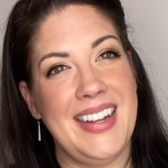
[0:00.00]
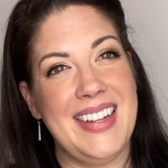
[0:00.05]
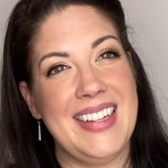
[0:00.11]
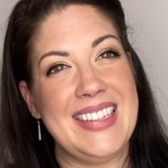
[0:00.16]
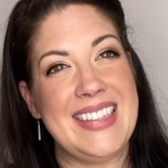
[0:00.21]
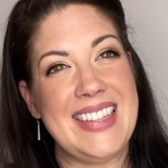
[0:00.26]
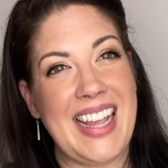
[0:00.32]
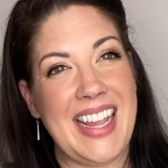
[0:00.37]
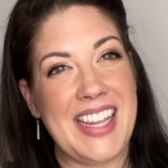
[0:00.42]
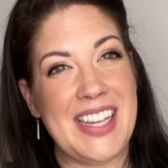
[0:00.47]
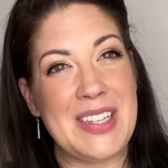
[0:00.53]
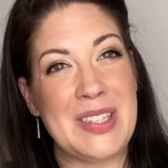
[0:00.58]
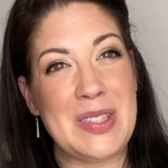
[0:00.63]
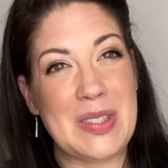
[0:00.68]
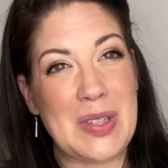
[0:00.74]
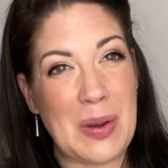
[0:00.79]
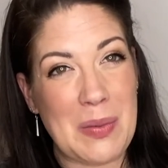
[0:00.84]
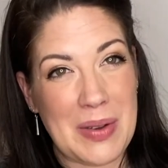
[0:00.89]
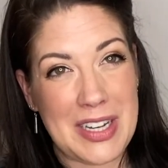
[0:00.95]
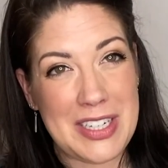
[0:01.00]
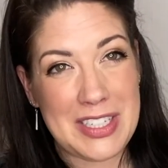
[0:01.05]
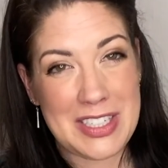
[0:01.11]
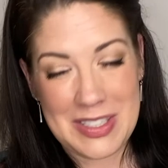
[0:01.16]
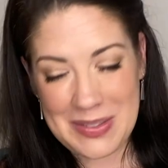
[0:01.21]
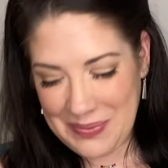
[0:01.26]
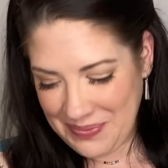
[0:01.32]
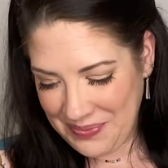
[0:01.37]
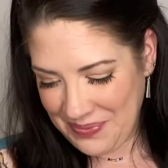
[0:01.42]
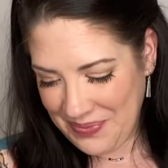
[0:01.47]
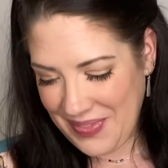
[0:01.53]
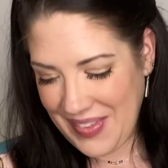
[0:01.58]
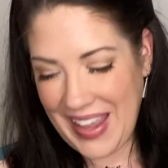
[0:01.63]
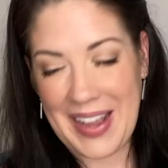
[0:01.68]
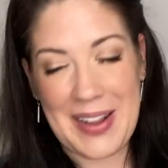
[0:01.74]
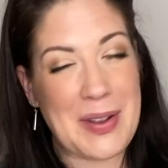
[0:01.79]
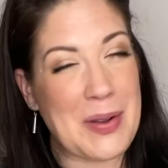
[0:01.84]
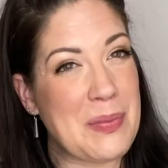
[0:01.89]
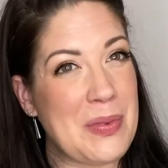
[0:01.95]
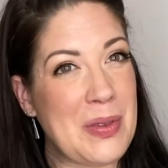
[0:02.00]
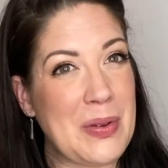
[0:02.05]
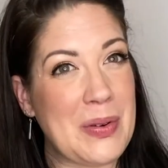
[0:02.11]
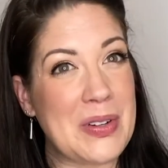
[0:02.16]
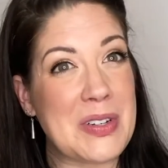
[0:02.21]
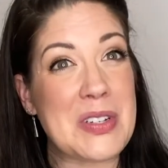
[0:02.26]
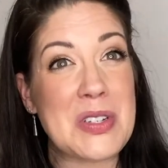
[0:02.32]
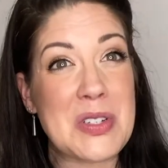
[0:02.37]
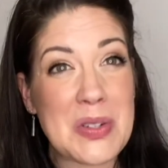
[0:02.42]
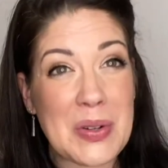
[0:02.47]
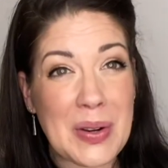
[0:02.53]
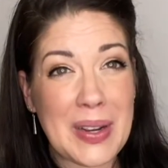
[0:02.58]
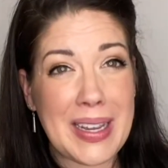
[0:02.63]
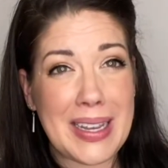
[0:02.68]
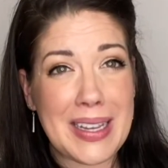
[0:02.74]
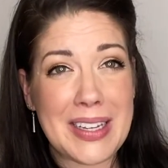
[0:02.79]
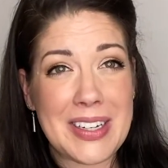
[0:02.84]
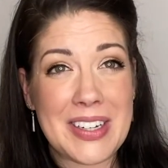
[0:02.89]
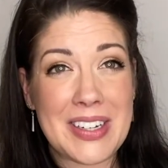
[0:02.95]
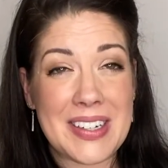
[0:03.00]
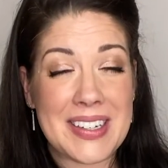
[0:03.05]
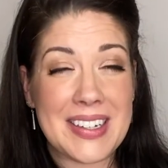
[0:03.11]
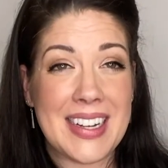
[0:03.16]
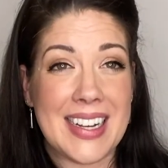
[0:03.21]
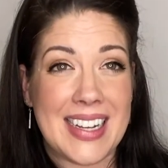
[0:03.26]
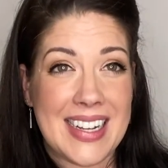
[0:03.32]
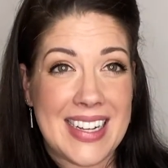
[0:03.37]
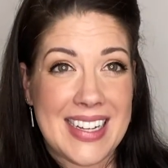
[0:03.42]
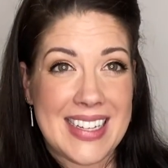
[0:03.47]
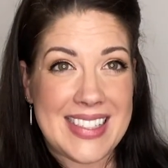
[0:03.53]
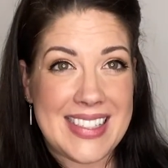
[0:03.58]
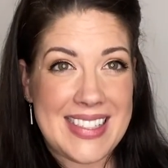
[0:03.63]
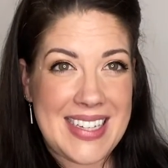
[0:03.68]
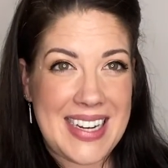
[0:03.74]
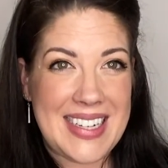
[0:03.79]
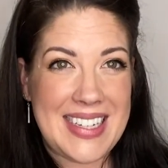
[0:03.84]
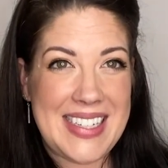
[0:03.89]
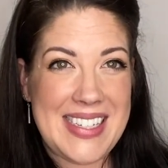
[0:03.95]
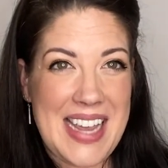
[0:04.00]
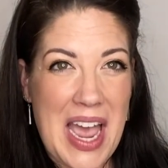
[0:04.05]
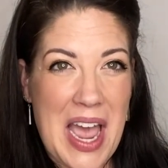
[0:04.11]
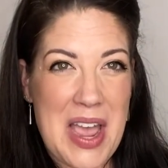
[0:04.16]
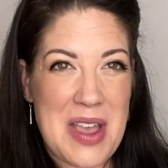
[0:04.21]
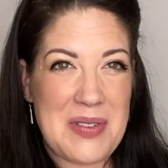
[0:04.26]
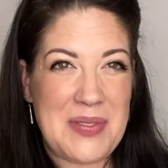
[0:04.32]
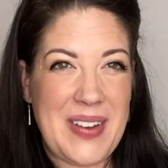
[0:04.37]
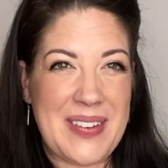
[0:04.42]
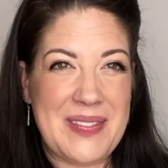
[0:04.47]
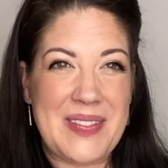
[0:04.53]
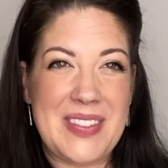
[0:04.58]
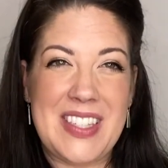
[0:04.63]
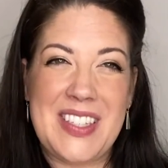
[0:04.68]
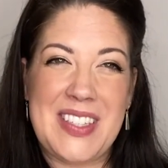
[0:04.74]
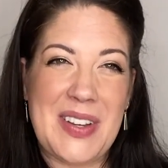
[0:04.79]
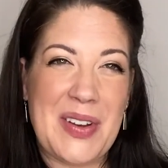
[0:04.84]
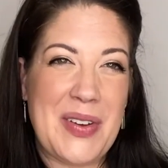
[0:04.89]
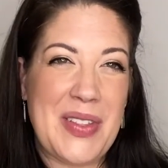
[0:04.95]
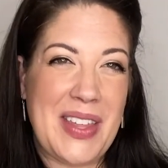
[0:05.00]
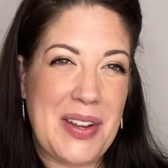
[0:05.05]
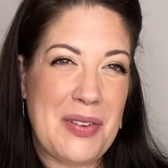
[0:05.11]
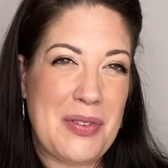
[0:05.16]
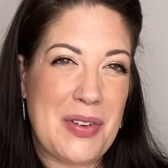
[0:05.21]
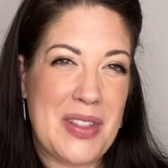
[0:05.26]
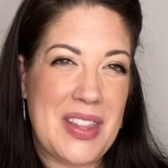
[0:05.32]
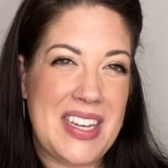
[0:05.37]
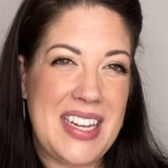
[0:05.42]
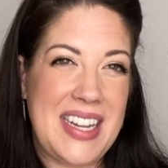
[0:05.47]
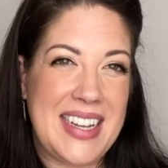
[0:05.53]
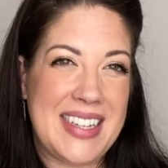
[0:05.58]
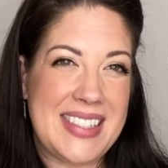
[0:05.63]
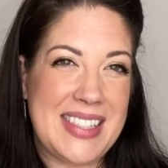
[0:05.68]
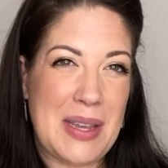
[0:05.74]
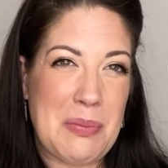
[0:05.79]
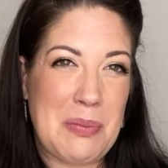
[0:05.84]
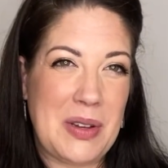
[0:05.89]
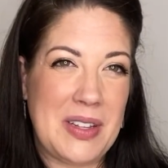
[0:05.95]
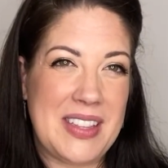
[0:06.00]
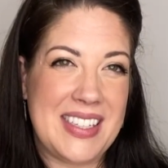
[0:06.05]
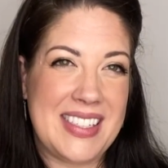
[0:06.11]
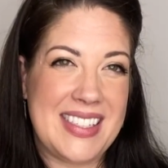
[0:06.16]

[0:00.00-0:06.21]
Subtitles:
Thank you so much. I hope you are enjoying your study time. I'm so thankful the DSM put this